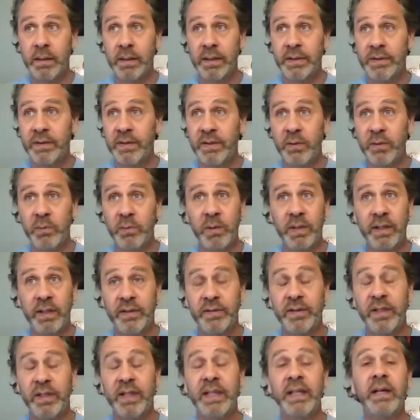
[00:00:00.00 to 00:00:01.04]
let's see what
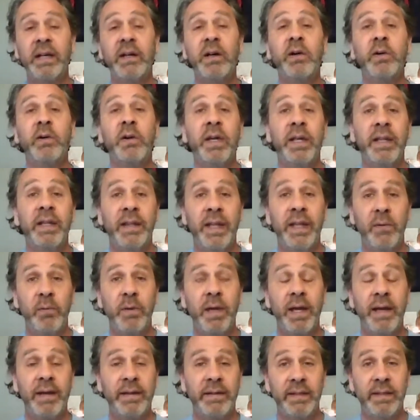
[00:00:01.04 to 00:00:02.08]
else. That
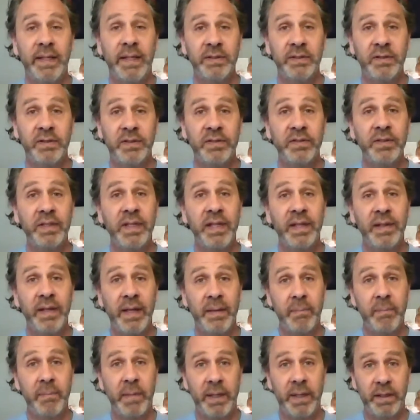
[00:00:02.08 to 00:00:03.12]
we had electricity and
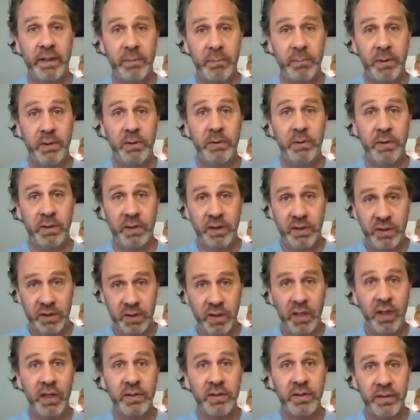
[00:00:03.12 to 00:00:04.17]
that my computer could
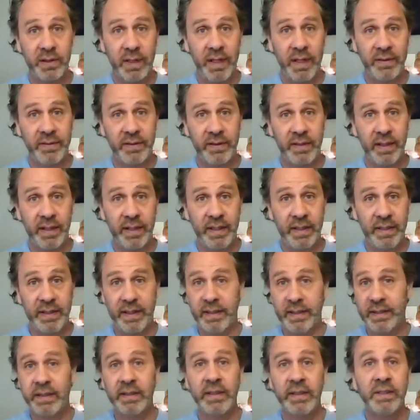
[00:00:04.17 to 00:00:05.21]
charge last night.
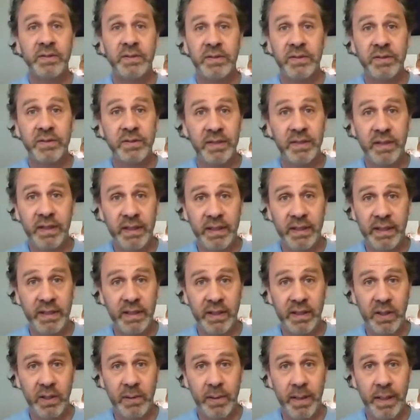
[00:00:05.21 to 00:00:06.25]
That the electricity
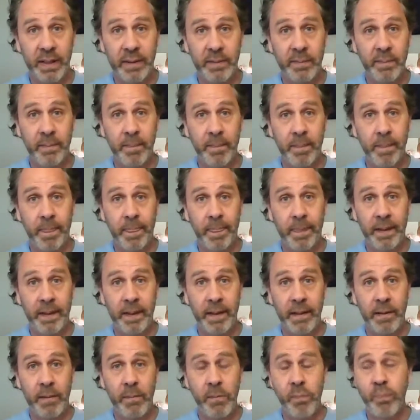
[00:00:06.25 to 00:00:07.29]
didn't go out.
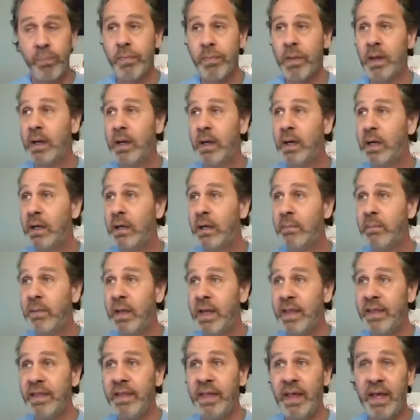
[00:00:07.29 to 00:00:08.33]
Yeah.
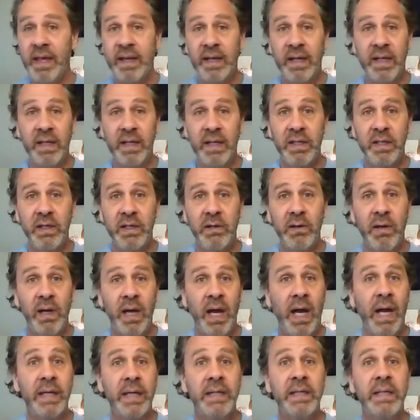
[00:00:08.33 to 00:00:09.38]
That,
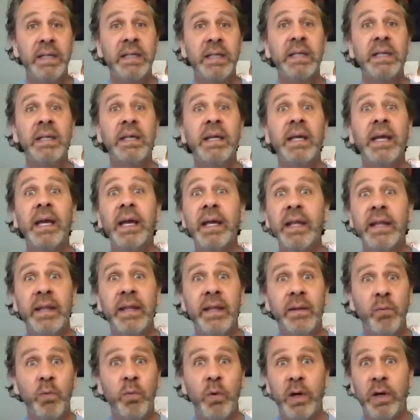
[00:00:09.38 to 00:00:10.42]
I didn't get
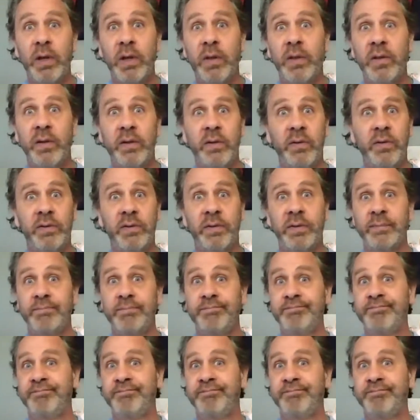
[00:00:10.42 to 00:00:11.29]
one of those